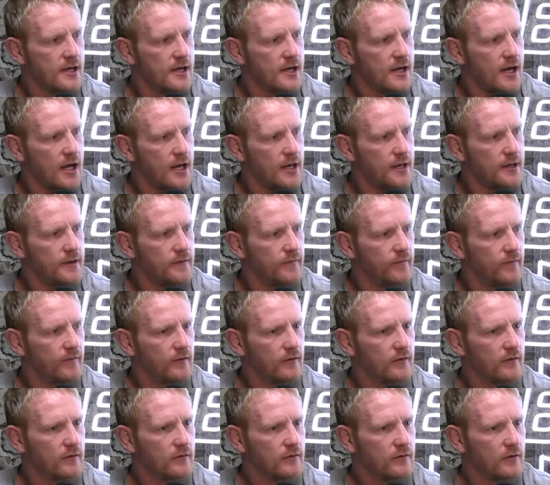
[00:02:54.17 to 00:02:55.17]
and
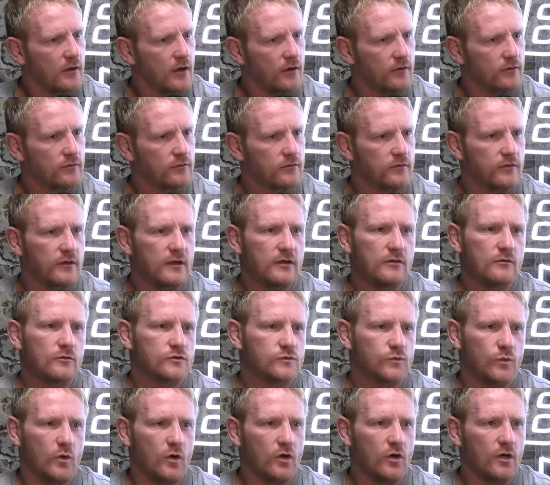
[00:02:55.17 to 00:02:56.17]
I think there was
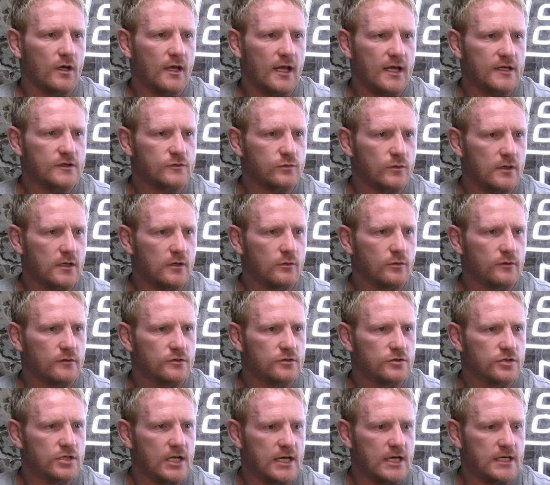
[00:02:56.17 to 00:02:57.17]
one last week
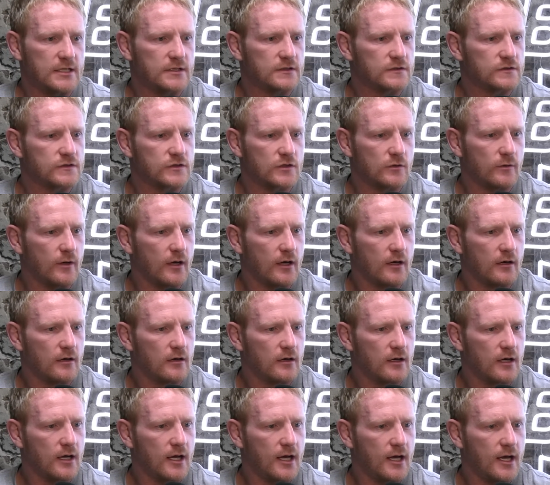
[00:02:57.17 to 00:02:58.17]
with Jaden Sewer
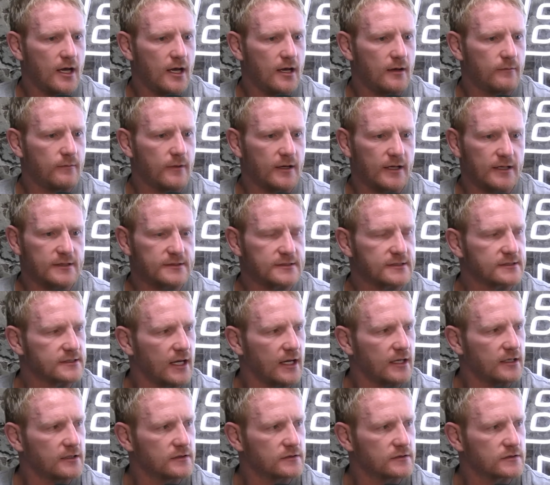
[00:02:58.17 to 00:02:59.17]
against the
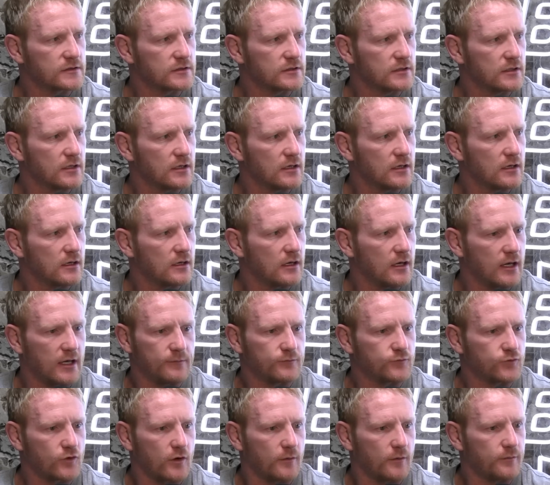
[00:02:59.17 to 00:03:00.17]
Titans, hip
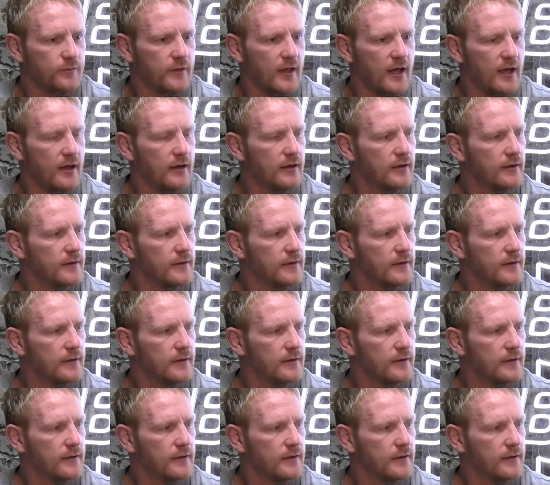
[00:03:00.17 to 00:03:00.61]
drop that.